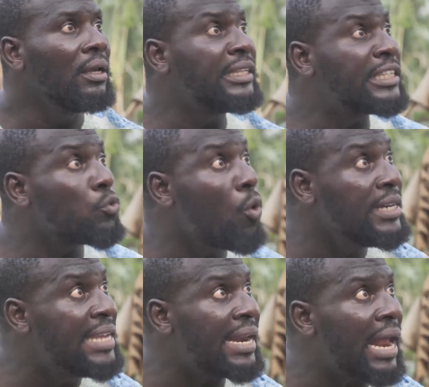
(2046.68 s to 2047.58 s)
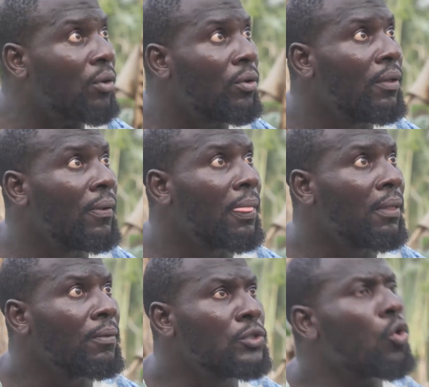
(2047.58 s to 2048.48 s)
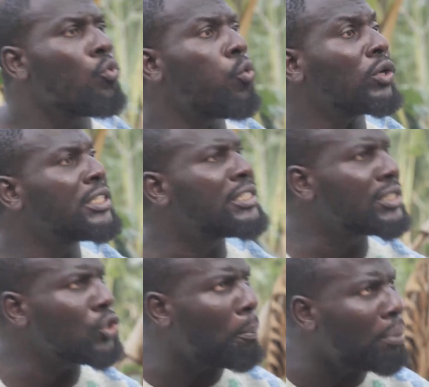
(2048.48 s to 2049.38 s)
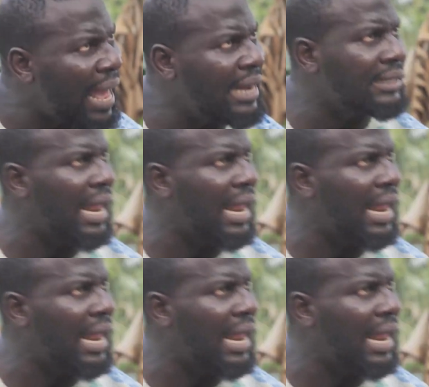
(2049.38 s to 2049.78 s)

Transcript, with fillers: It is 1 year now. So what is your plan